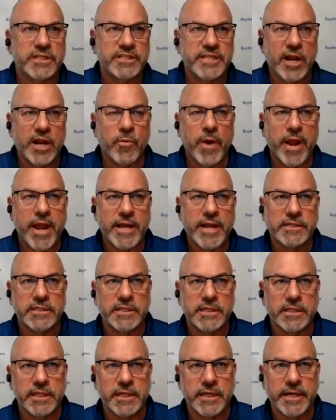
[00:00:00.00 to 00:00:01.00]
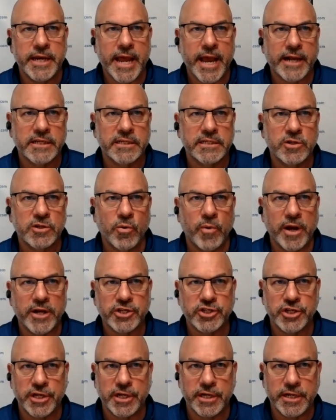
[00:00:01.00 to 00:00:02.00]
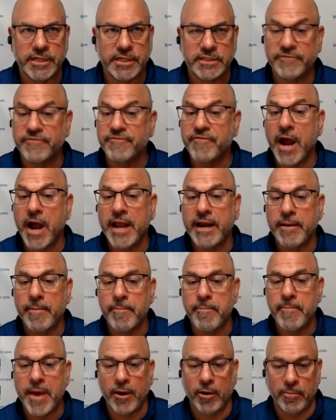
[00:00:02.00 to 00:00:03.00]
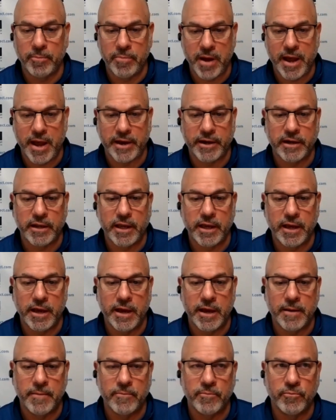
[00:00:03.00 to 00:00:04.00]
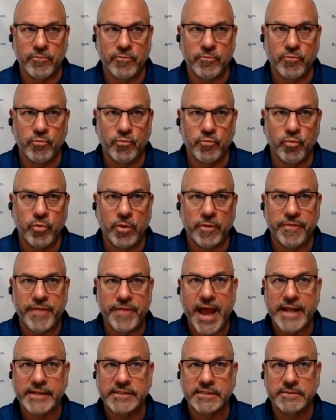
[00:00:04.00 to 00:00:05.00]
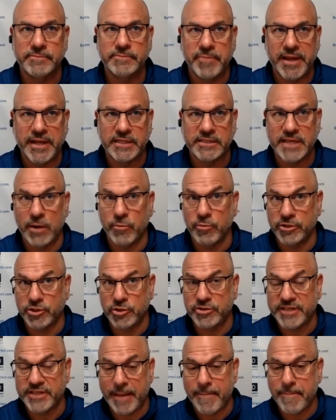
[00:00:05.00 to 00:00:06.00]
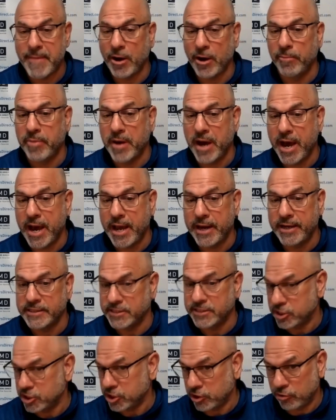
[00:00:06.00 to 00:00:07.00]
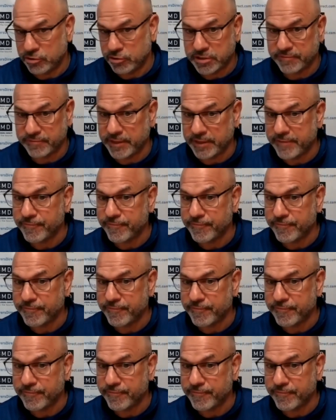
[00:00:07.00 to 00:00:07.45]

segue into the next question: is define a metal bond. Um, with that being said, would you say a metal bond is exclusively